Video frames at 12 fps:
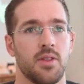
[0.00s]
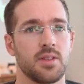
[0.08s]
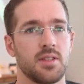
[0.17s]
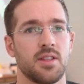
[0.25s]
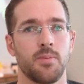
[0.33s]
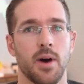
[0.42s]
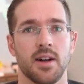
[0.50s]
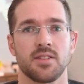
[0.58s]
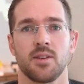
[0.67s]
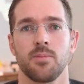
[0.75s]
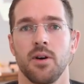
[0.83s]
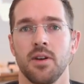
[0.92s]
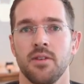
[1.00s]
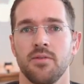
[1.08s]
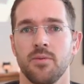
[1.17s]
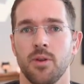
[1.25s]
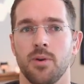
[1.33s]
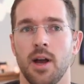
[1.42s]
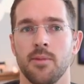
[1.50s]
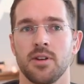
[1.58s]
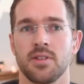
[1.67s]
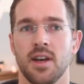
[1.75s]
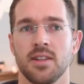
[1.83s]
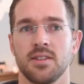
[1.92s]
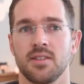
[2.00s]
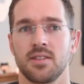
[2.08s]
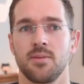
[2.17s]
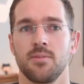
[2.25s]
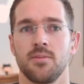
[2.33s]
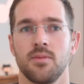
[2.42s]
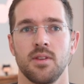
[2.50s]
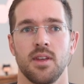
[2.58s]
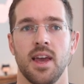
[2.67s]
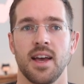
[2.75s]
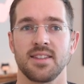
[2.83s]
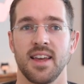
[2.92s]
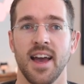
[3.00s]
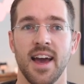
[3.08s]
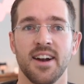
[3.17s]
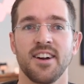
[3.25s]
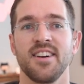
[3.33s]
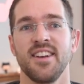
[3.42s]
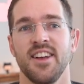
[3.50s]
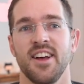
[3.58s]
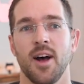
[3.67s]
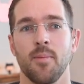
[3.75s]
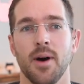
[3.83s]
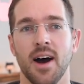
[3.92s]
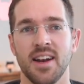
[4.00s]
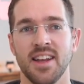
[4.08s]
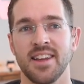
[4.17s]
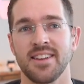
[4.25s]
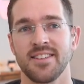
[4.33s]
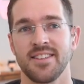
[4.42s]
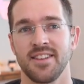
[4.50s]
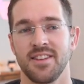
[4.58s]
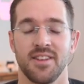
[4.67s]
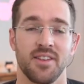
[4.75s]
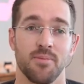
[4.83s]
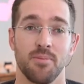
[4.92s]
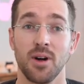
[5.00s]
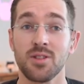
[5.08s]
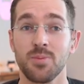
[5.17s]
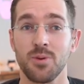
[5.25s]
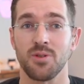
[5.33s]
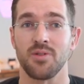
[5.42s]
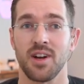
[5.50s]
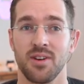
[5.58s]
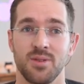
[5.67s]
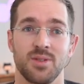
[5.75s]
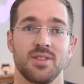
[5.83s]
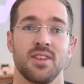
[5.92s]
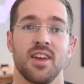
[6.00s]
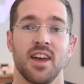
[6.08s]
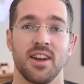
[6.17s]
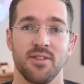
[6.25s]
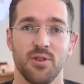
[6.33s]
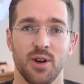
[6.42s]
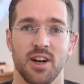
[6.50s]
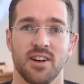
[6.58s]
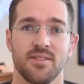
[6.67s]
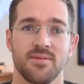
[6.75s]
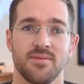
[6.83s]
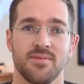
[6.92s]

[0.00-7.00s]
This is the box component from the Primer design system. It has a header, a body, multiple rows, and a footer.